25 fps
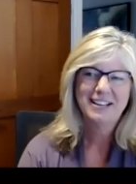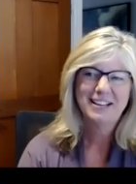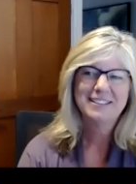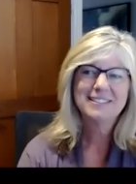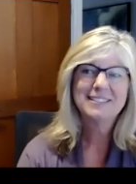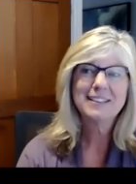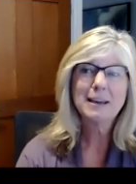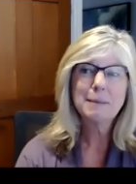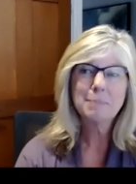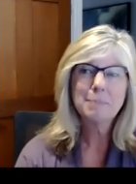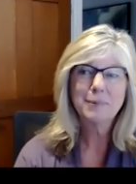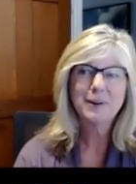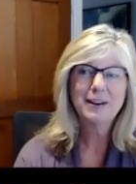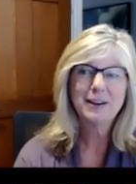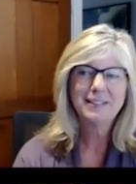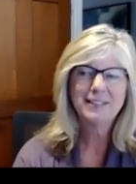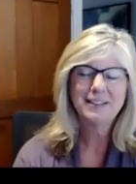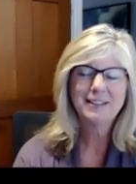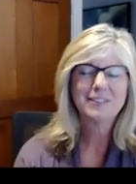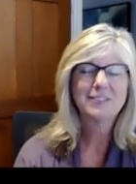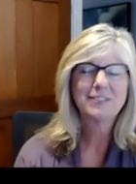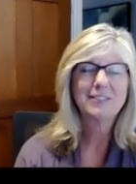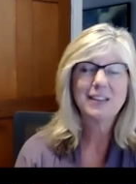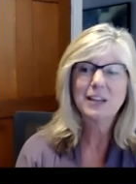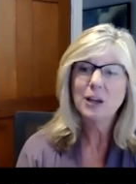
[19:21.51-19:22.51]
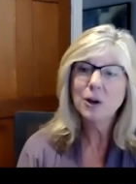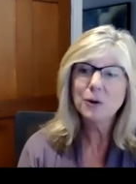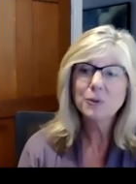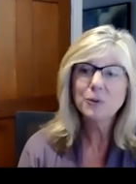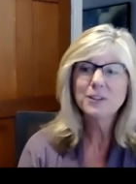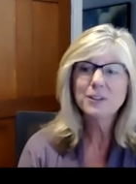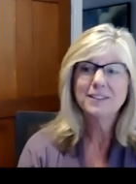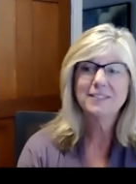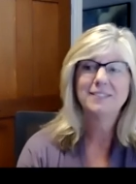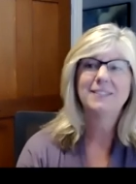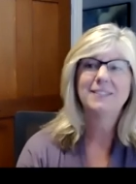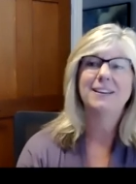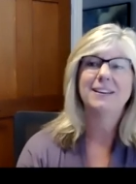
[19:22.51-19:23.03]
separate this, they
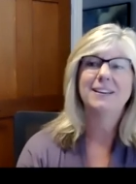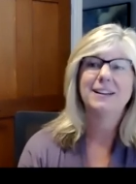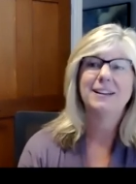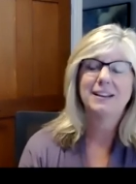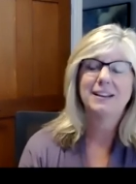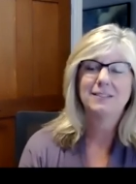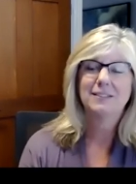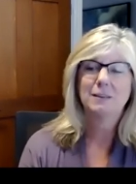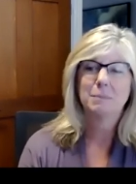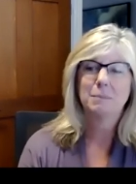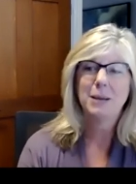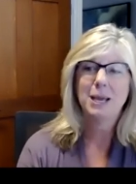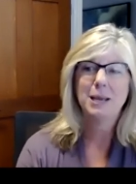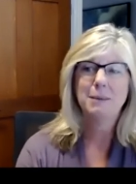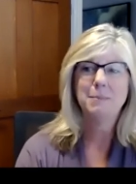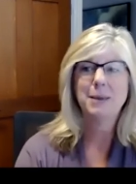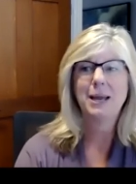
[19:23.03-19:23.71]
only see it as a pay